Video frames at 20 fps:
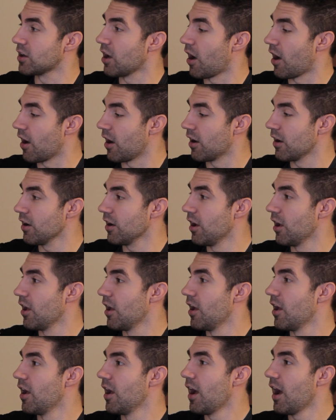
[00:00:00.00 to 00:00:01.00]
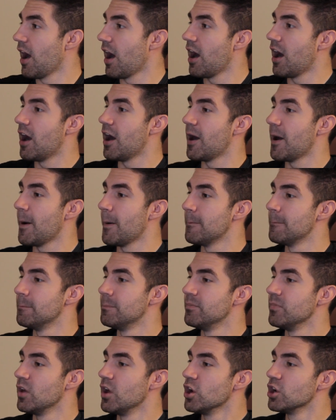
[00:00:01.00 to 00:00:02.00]
card. Um,
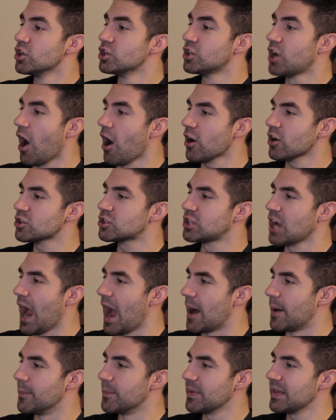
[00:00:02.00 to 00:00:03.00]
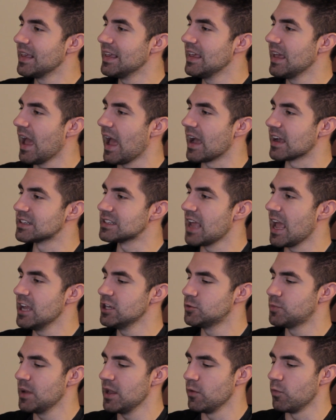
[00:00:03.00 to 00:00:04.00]
Garchomp E X,
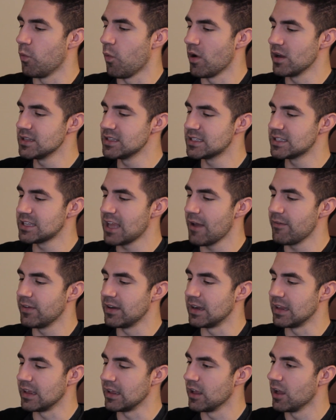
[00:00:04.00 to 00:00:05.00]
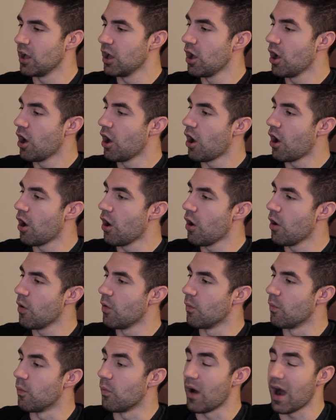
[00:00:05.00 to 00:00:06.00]
H P one seventy.
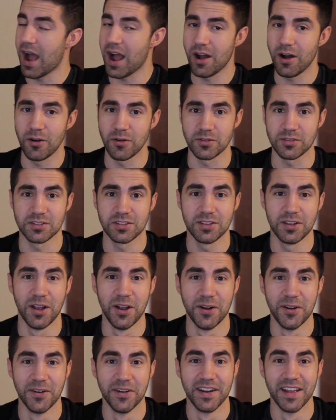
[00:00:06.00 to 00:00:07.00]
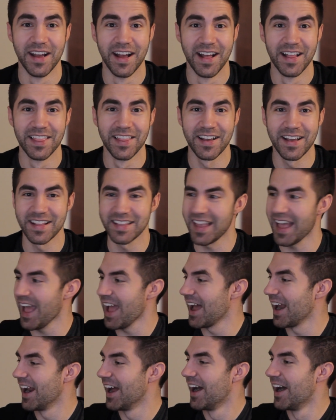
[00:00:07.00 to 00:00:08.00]
Oh, wow, dude, look at
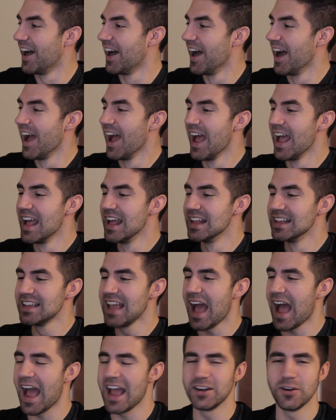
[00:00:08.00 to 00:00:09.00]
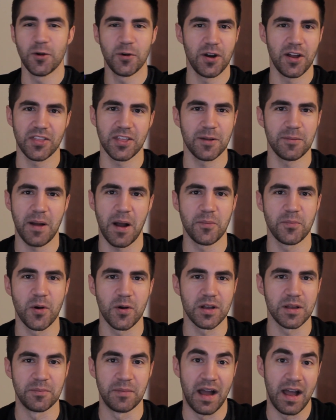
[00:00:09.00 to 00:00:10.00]
that. Yeah, I know nothing about
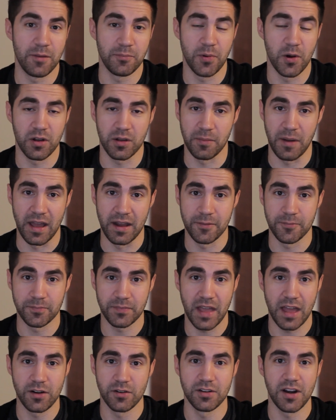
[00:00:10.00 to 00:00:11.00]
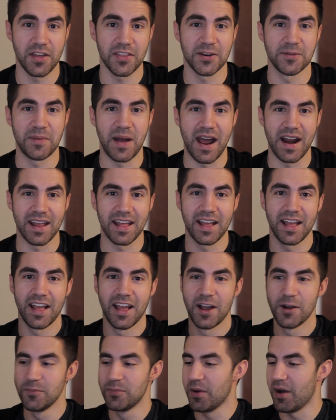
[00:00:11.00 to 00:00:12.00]
Pokemon. Pokemon. I know nothing about it,
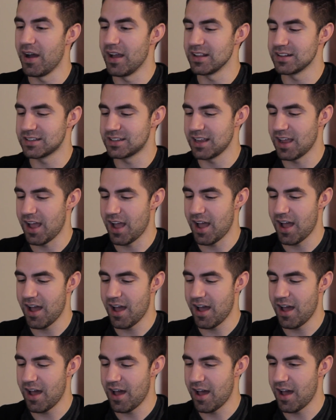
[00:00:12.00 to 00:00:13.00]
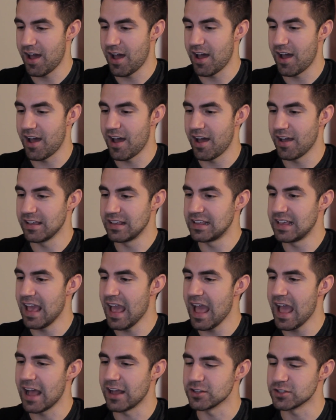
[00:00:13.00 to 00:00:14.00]
but uh,
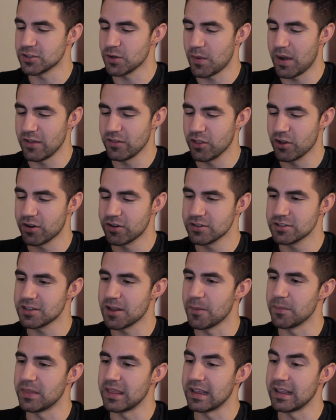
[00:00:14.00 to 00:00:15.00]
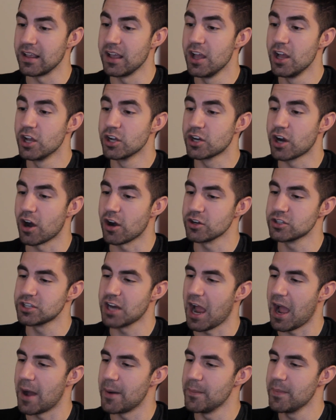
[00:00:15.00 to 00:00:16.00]
yeah, so I learned something.
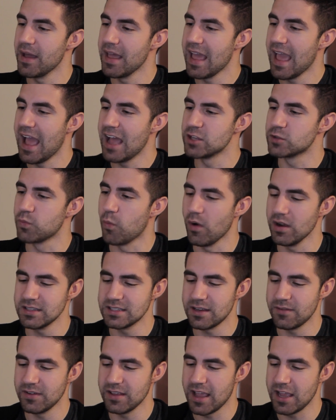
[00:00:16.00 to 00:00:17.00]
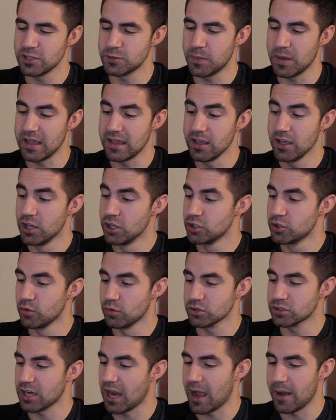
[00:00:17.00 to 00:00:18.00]
Garchomp has one seventy H P,
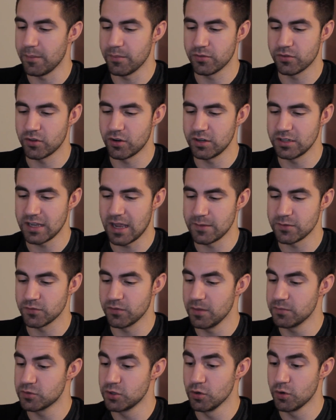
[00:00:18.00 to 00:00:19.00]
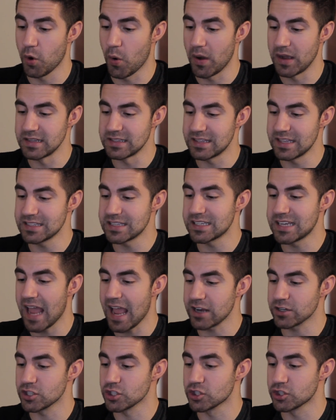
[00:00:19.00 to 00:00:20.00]
dual chomp, thirty times, flip two coins. This
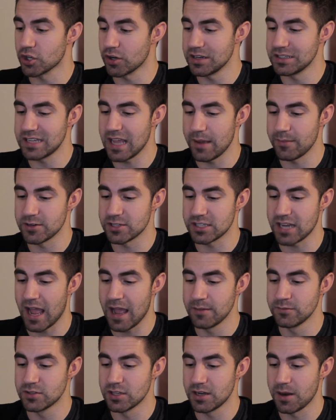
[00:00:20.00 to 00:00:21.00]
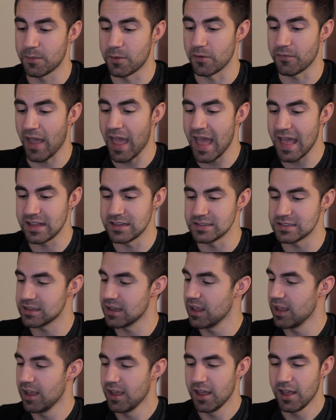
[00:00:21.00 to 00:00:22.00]
attack does thirty damage times the number of heads.
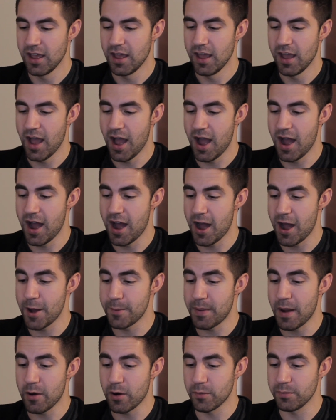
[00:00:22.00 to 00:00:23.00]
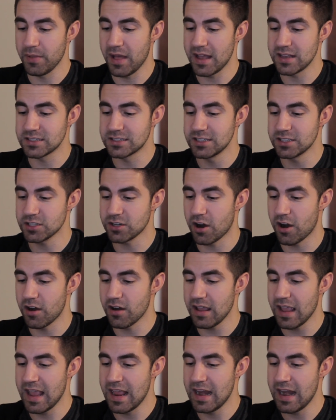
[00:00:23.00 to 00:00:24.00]
Uh, power blast,
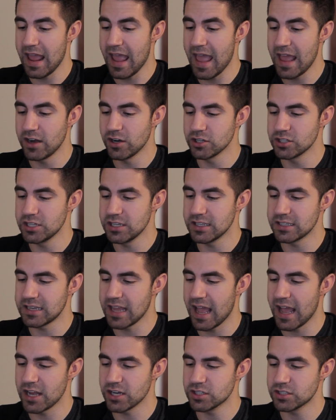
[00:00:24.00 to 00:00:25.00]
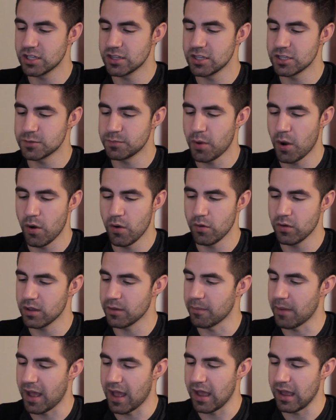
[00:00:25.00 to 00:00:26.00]
discard an energy attached to this
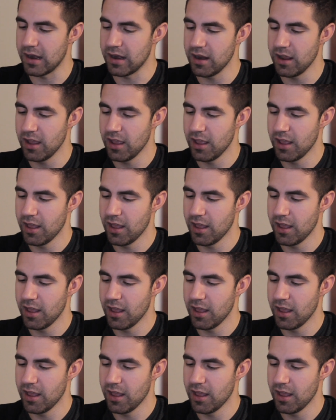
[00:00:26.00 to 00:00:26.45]
Pokemon.